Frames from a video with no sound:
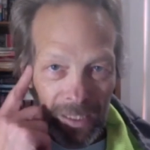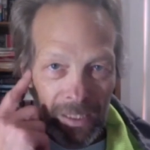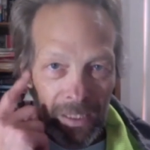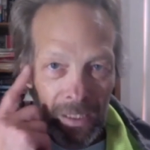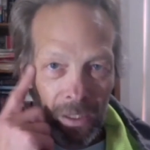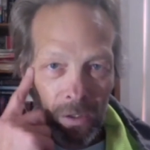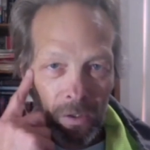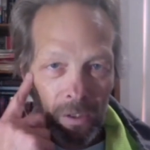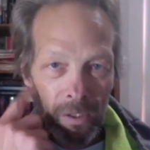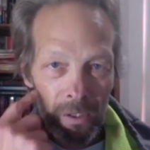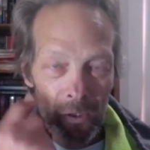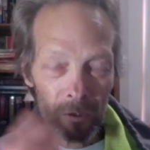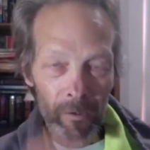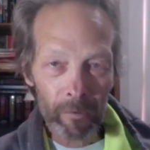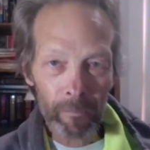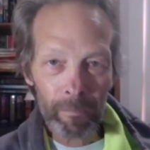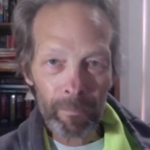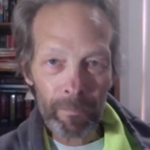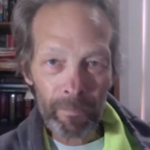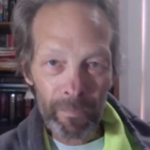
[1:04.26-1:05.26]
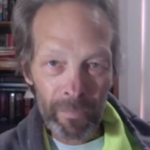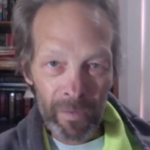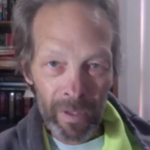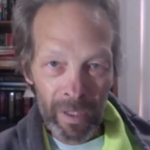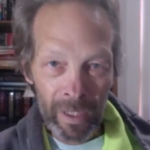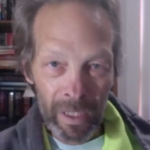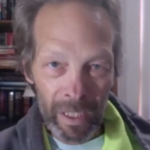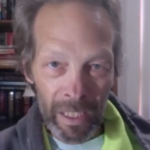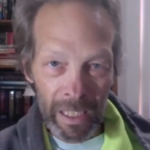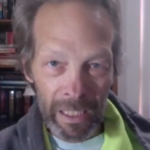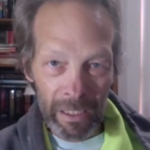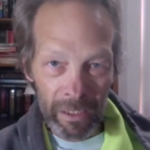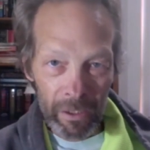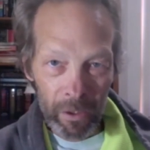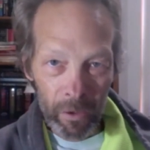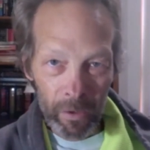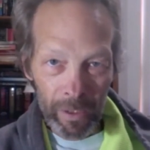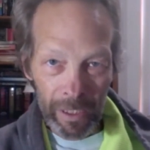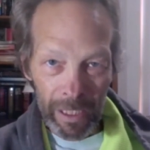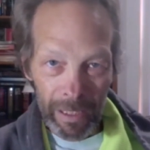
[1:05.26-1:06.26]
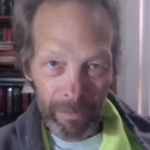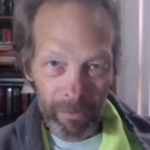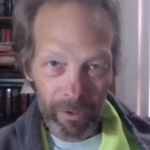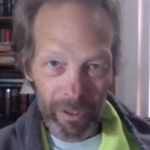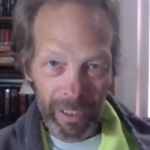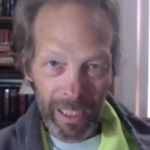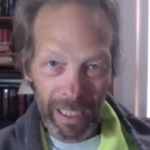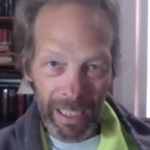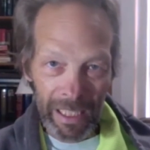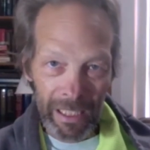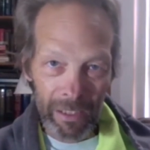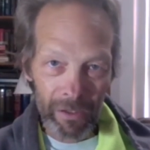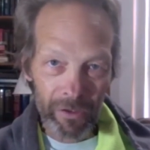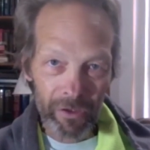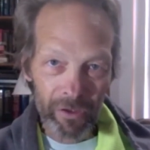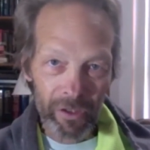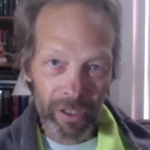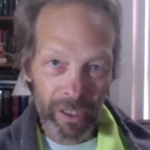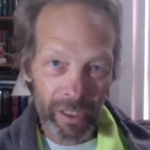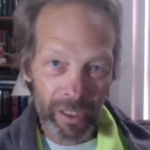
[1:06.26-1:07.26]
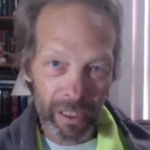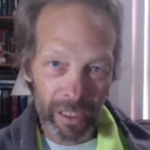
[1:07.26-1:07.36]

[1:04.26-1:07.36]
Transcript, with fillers: Dakota home, and Dakota comes in the house.